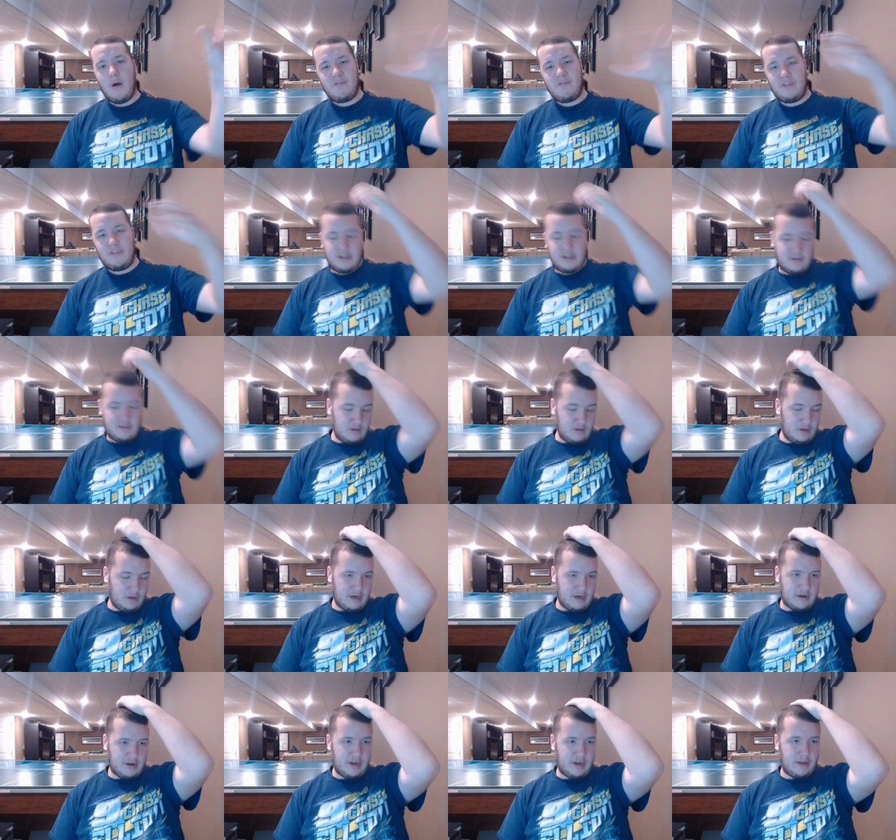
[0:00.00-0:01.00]
off into this
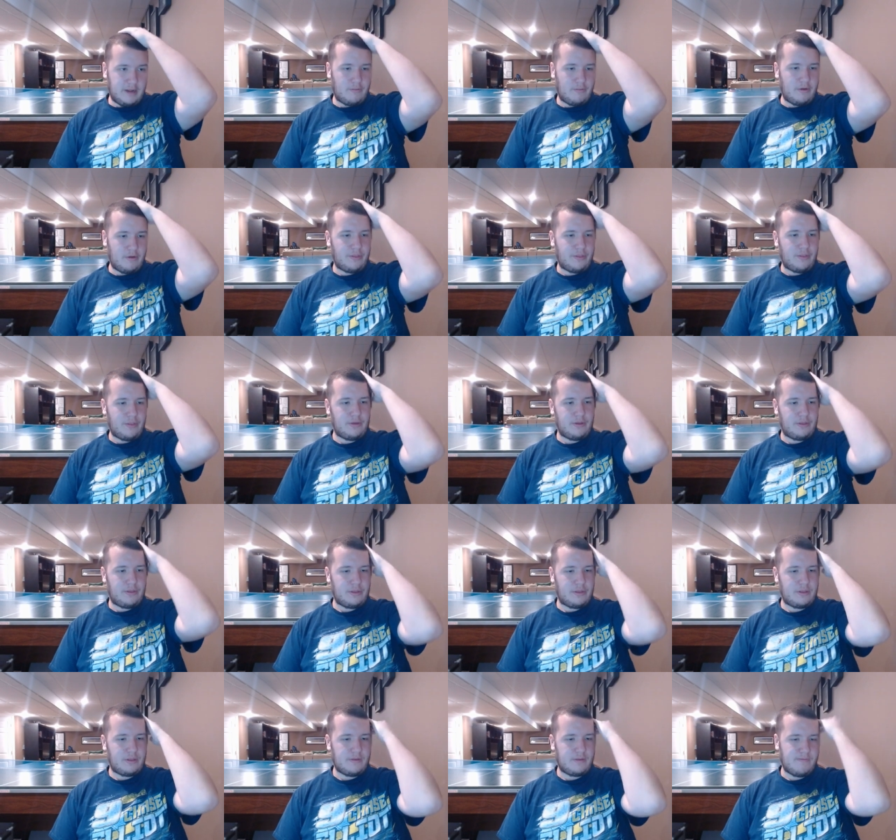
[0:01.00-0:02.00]
little area with the
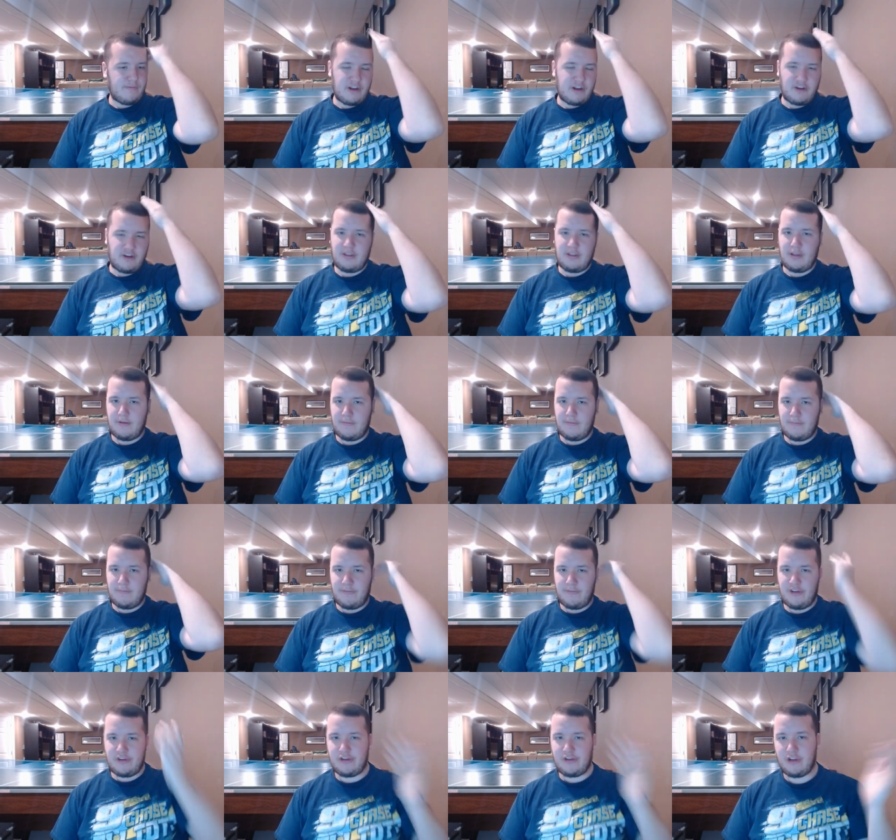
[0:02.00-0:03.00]
some veg the
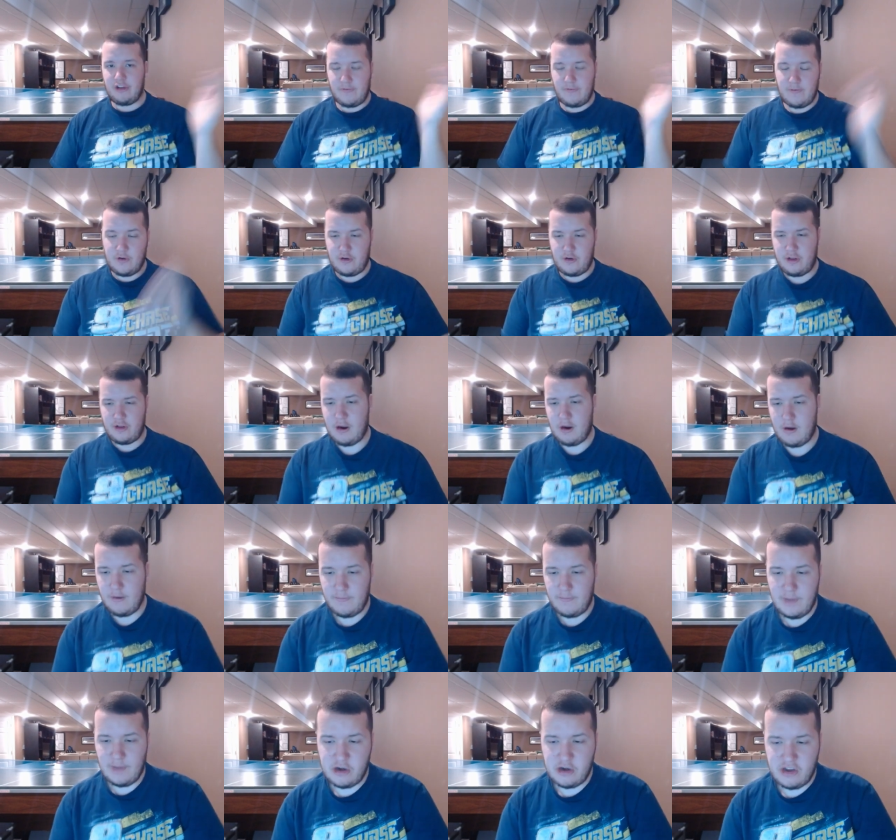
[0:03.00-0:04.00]
fish good fishing
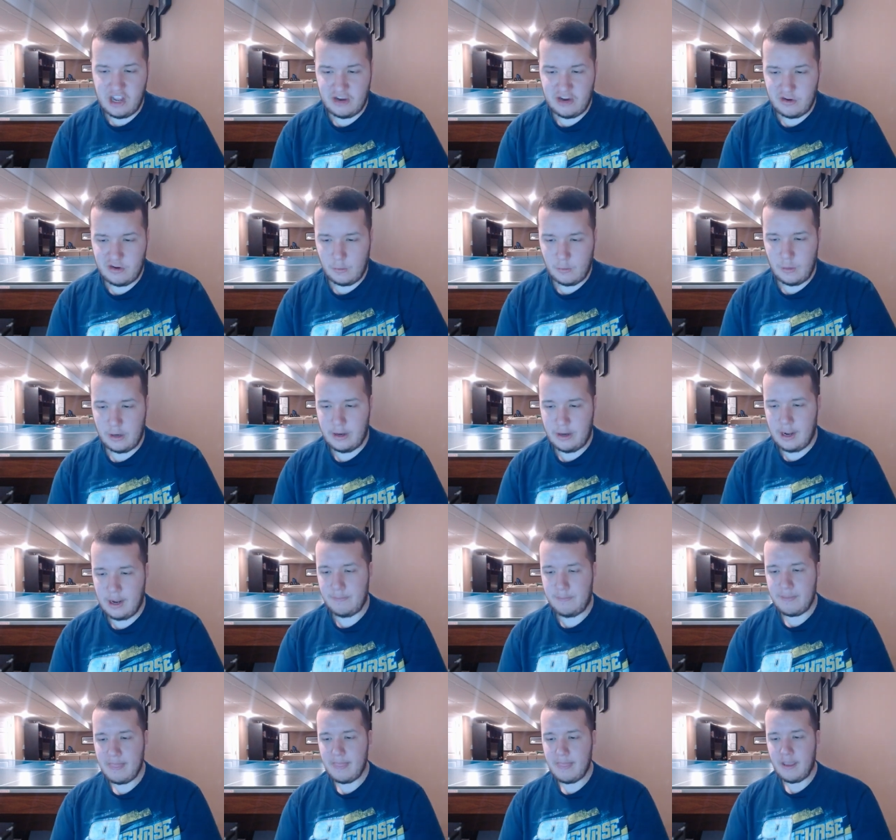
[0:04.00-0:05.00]
area, vegetation and
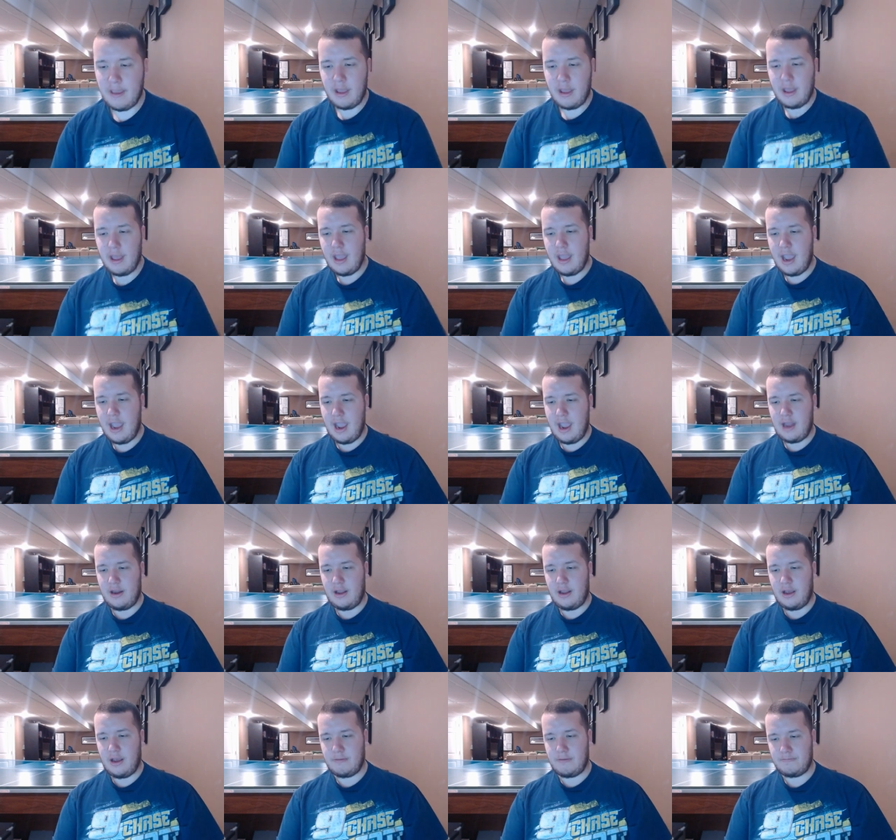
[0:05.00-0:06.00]
whatnot,
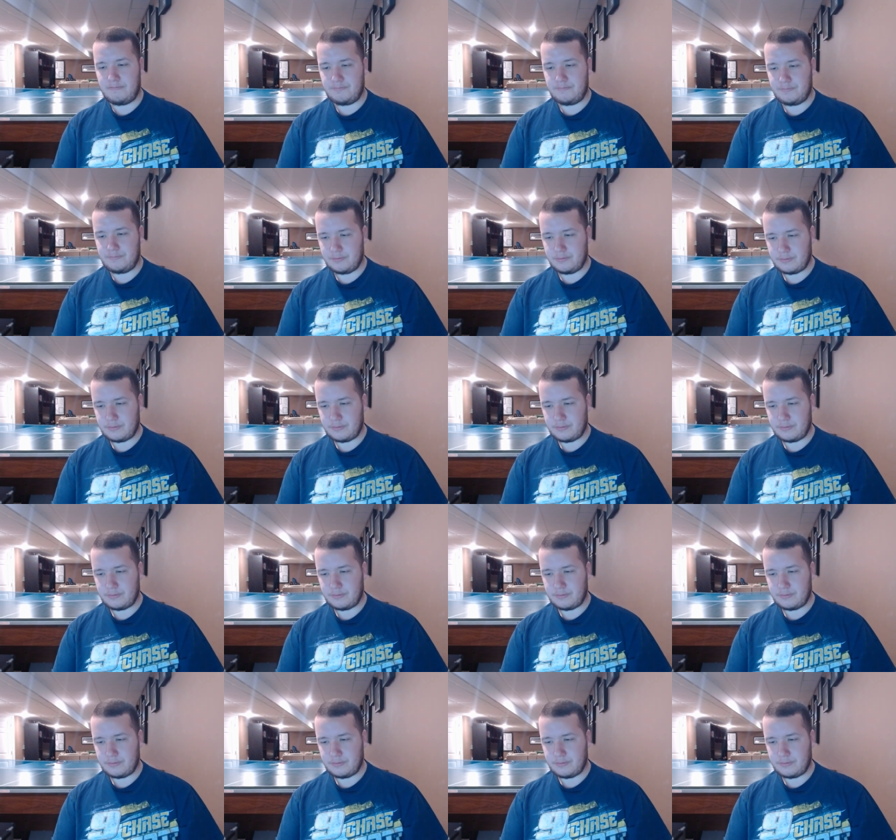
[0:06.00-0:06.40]
and um,